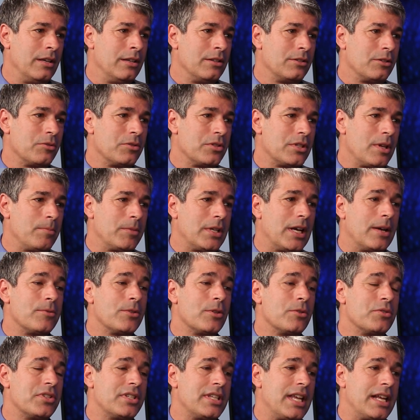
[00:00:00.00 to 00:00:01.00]
So
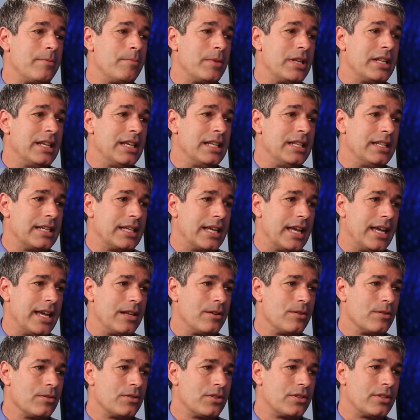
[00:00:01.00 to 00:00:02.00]
sometimes those sentiment
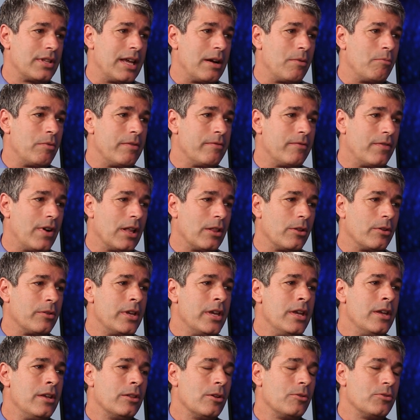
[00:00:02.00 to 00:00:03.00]
indicators that we follow,
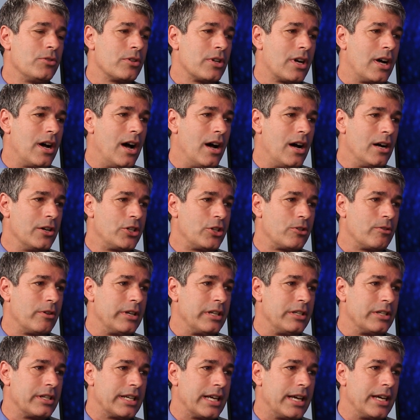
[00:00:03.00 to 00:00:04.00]
those are
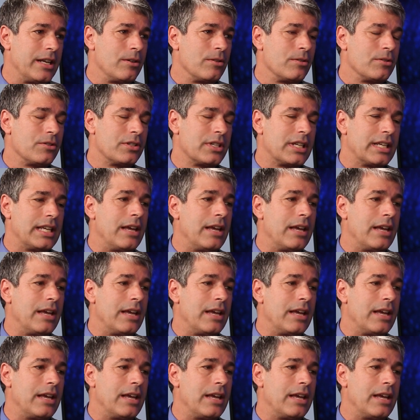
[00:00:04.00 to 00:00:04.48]
contrary indicators.